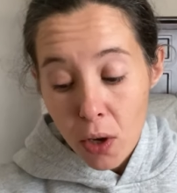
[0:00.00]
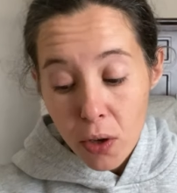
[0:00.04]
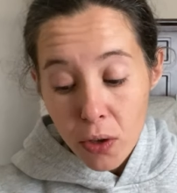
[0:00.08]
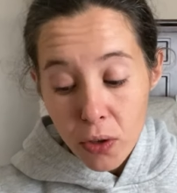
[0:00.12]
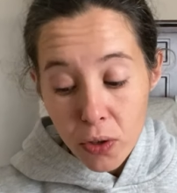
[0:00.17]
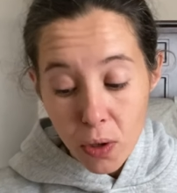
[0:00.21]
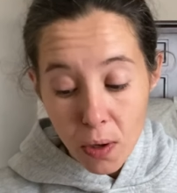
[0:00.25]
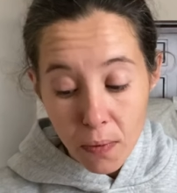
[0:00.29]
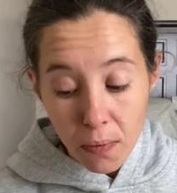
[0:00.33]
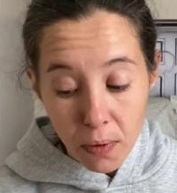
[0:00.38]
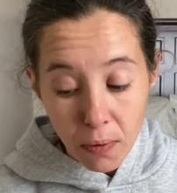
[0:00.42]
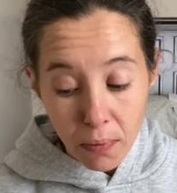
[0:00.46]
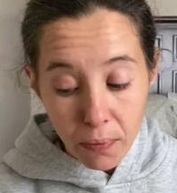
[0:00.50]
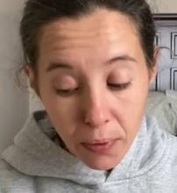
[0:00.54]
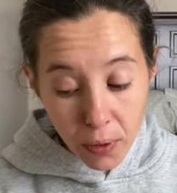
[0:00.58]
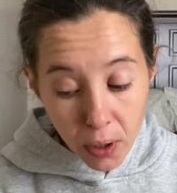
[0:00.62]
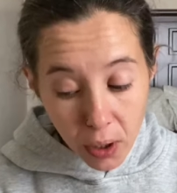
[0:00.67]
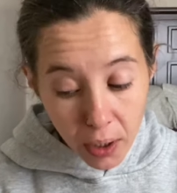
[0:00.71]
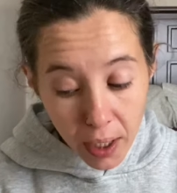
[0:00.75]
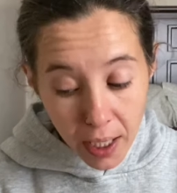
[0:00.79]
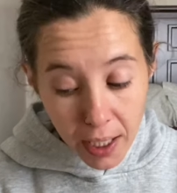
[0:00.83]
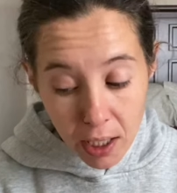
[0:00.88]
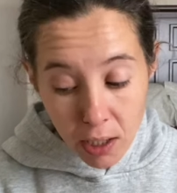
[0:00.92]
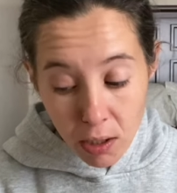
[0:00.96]
So if you feel
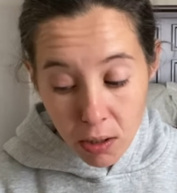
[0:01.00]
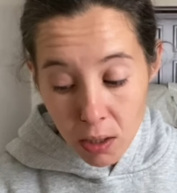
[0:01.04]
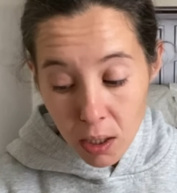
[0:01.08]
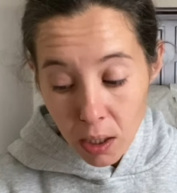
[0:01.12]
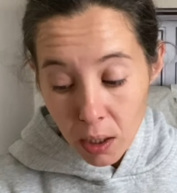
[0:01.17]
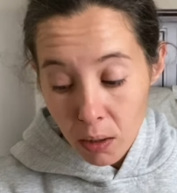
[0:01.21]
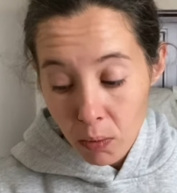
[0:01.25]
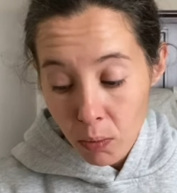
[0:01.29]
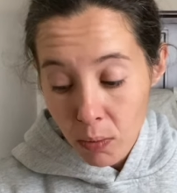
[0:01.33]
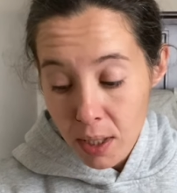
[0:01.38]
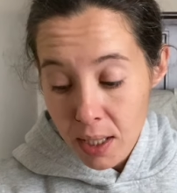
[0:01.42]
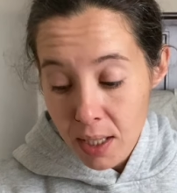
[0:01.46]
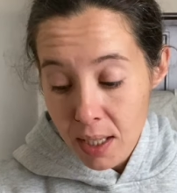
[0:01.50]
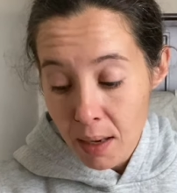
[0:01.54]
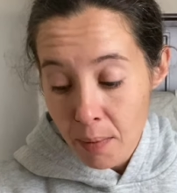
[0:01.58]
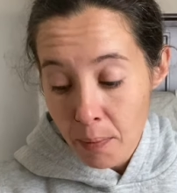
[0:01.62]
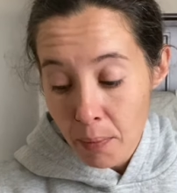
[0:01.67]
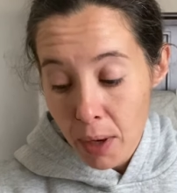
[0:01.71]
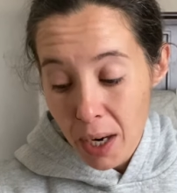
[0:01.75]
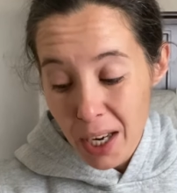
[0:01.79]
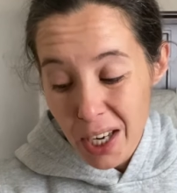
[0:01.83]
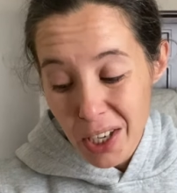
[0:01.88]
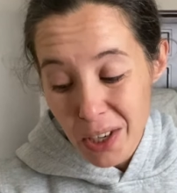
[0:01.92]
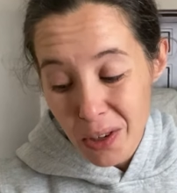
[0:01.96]
like you're dealing with
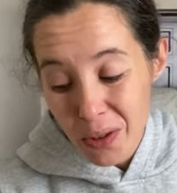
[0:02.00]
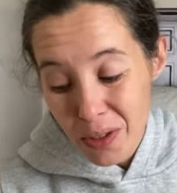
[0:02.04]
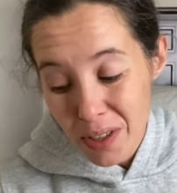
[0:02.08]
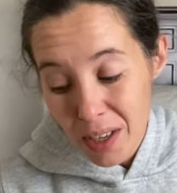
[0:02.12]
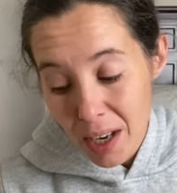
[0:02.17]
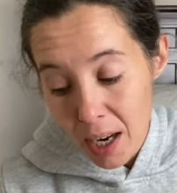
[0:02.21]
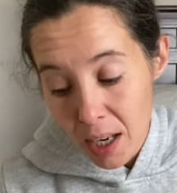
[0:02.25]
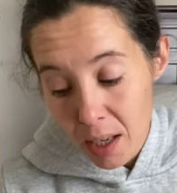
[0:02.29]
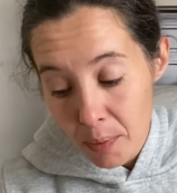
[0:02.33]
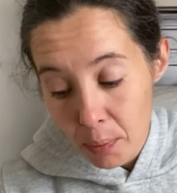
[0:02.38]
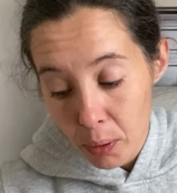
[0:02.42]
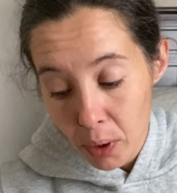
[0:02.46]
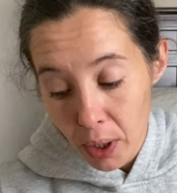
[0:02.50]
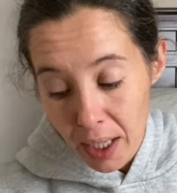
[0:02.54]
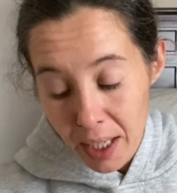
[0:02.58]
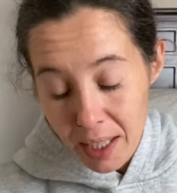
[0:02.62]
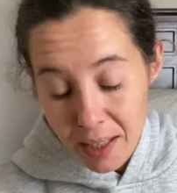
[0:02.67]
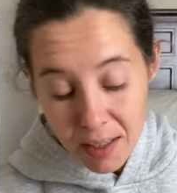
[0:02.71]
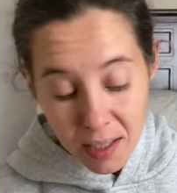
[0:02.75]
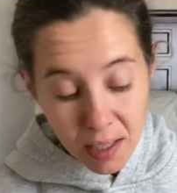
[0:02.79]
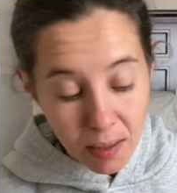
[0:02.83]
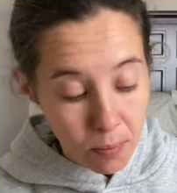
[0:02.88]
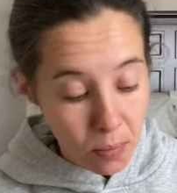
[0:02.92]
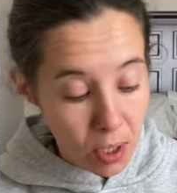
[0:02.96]
somebody who's kind of
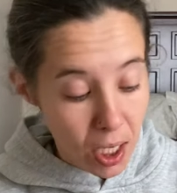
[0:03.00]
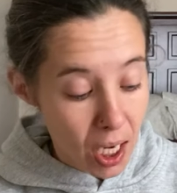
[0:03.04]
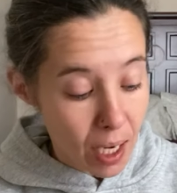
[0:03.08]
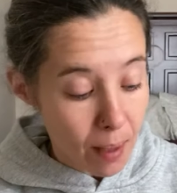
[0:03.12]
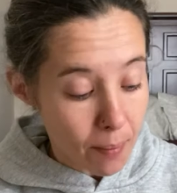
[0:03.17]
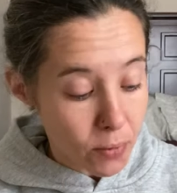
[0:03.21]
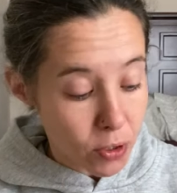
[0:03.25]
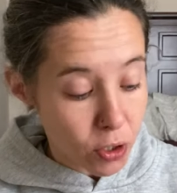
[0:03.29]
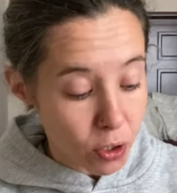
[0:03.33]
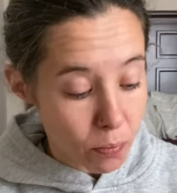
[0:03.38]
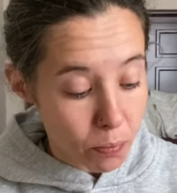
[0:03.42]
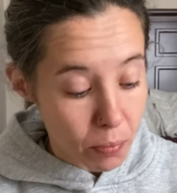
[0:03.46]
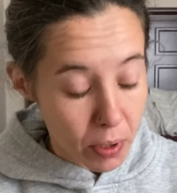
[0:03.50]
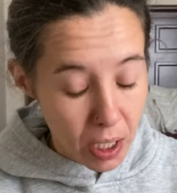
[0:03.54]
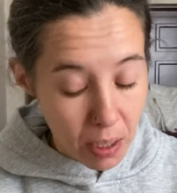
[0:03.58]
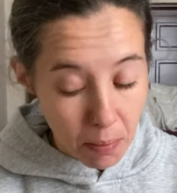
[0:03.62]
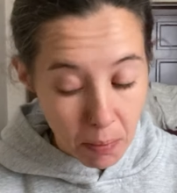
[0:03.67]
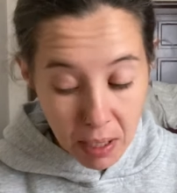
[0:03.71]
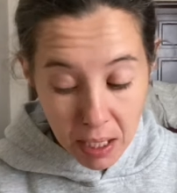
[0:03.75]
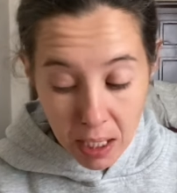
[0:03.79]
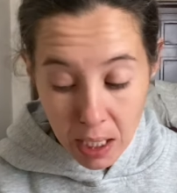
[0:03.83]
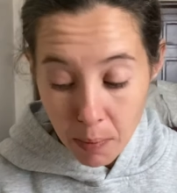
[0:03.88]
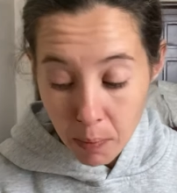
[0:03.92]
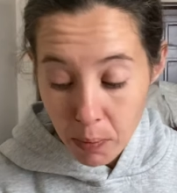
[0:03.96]
playing some games, they're being
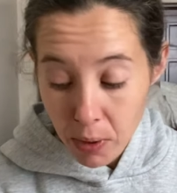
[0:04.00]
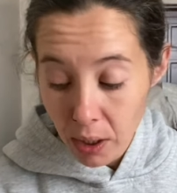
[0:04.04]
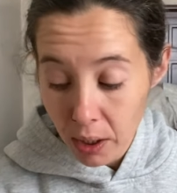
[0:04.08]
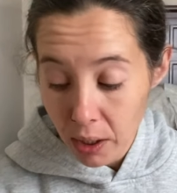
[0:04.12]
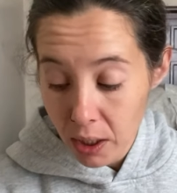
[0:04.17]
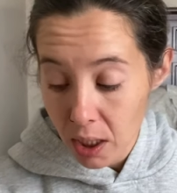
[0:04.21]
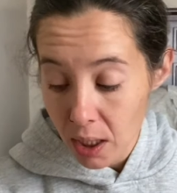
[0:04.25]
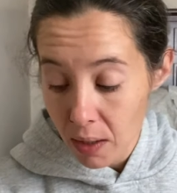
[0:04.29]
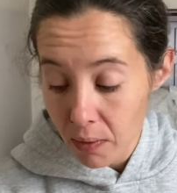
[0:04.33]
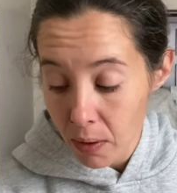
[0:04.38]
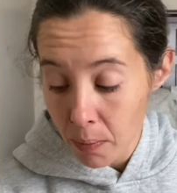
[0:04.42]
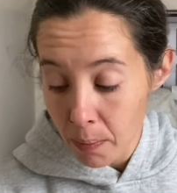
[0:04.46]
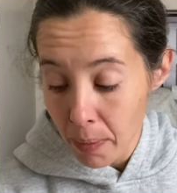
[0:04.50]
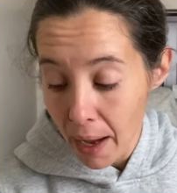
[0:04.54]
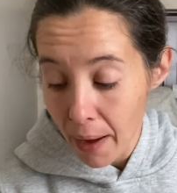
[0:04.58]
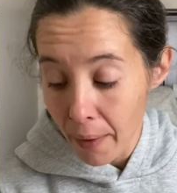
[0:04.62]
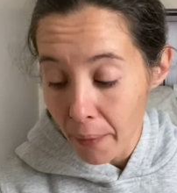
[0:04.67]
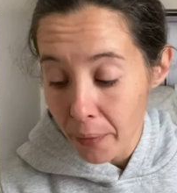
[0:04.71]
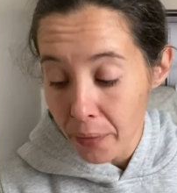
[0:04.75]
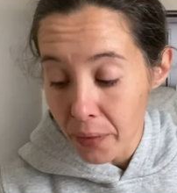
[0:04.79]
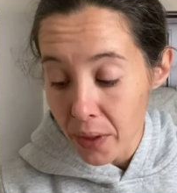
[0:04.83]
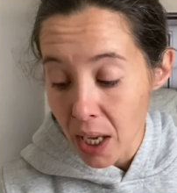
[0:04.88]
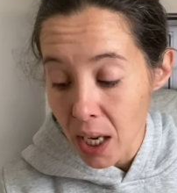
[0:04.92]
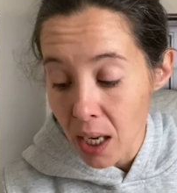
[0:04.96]
manipulative
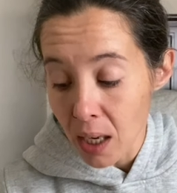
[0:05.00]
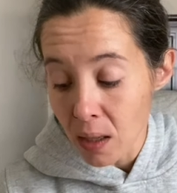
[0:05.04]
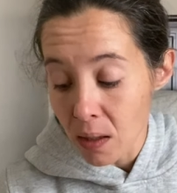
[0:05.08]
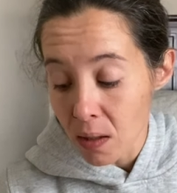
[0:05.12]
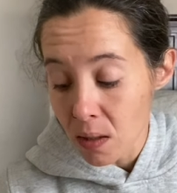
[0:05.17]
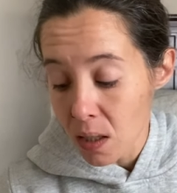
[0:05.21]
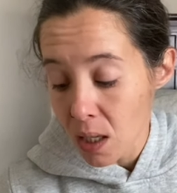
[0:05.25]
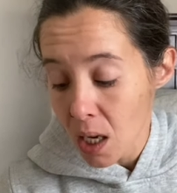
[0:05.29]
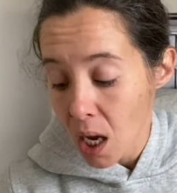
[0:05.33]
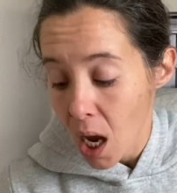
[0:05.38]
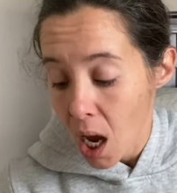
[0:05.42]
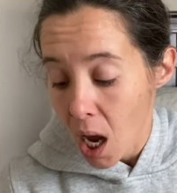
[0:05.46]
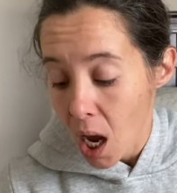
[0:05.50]
about things,